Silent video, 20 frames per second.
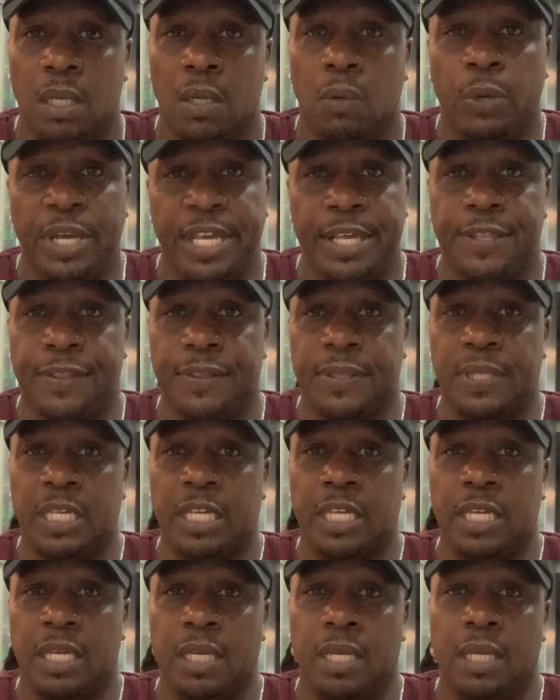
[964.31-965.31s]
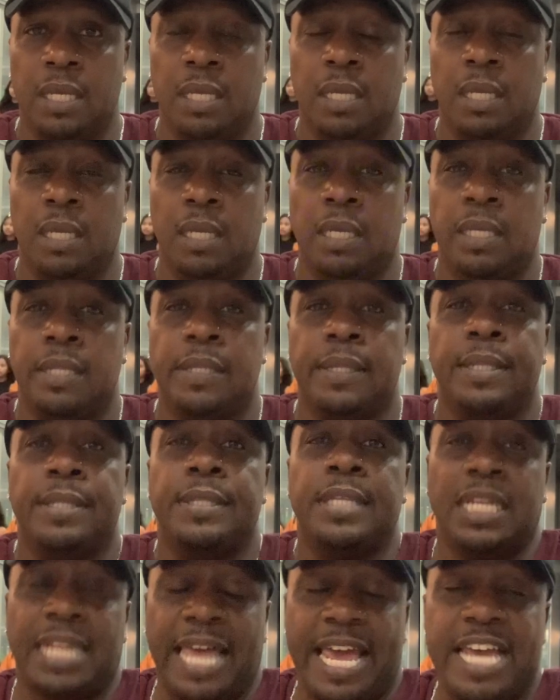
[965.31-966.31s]
with
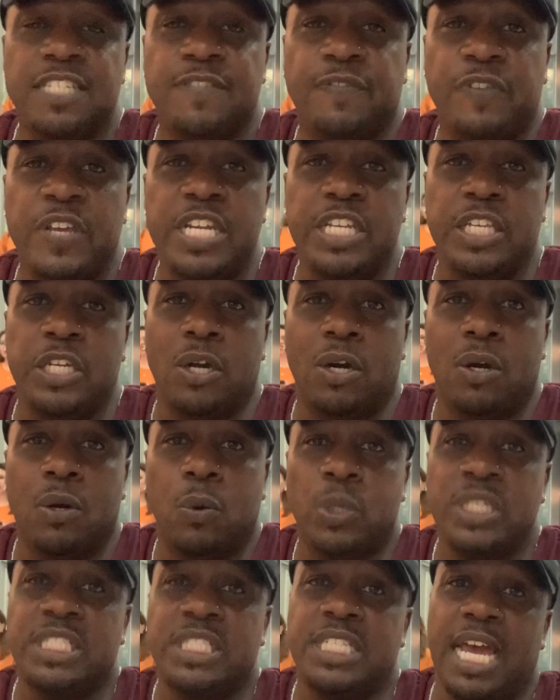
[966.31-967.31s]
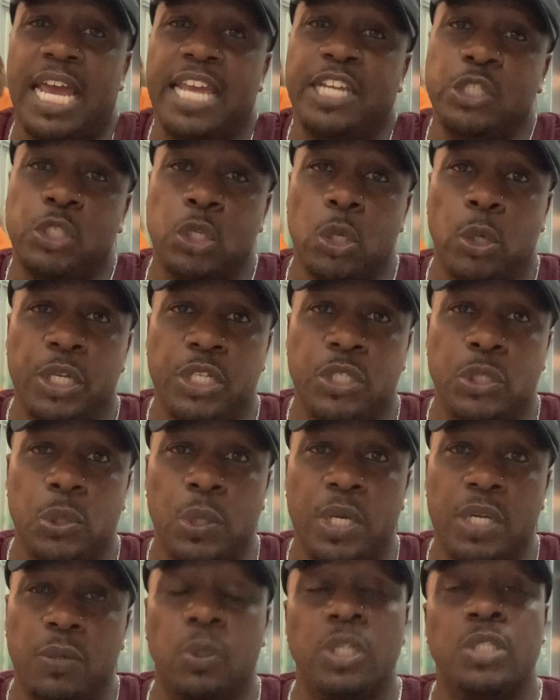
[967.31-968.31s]
the last video, which I enjoyed
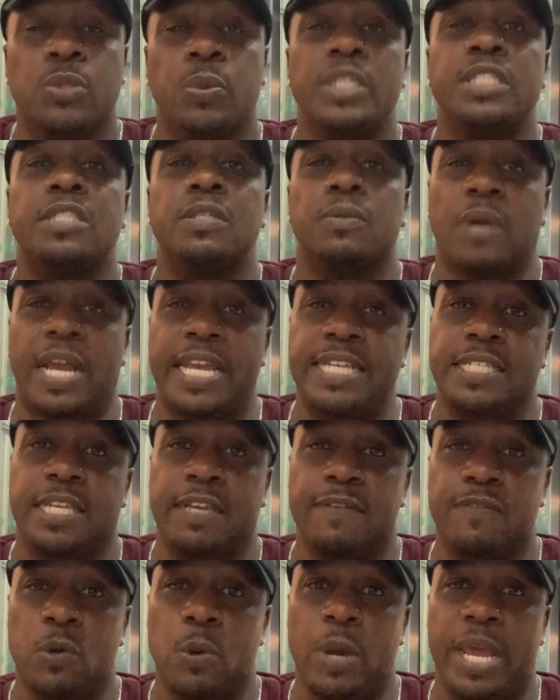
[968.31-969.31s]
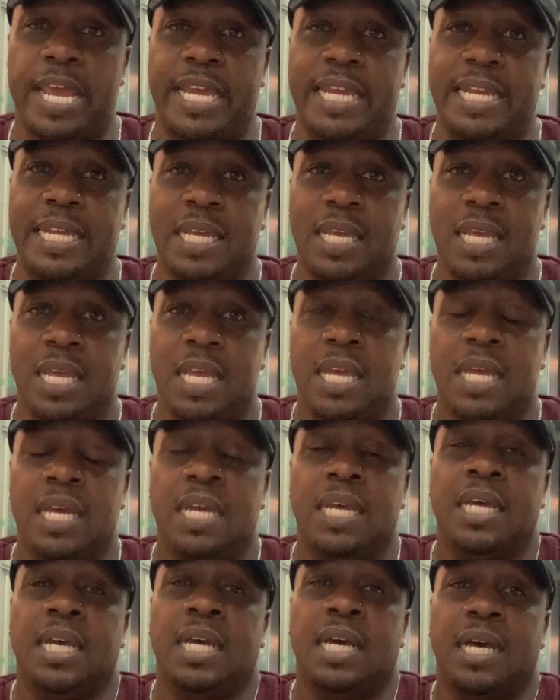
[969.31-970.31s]
doing, which was the rice giveaway.
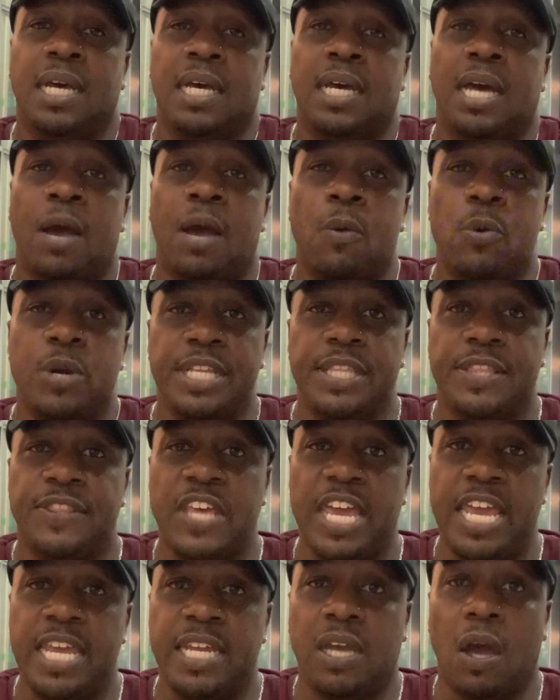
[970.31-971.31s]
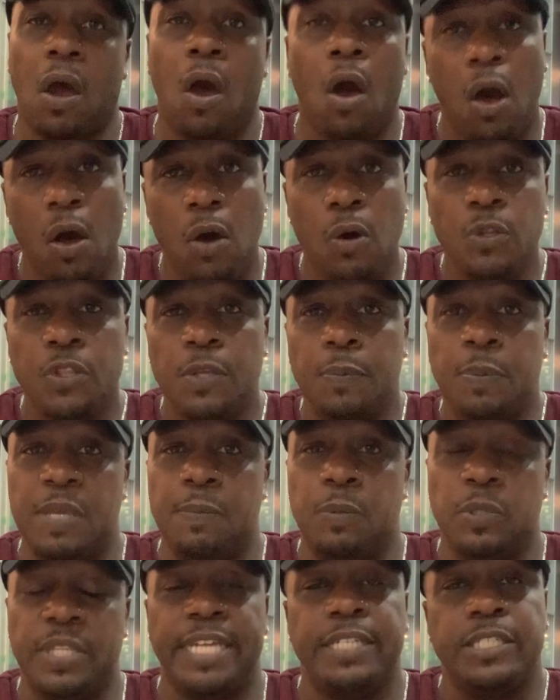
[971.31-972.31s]
I want to thank all the
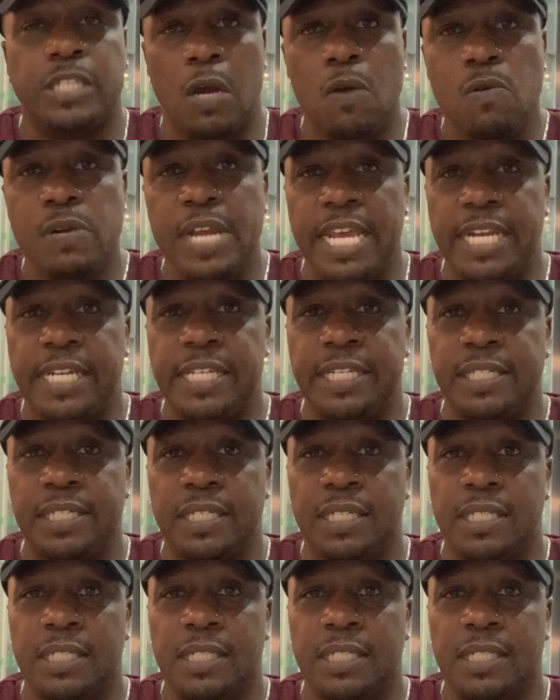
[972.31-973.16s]
people that donated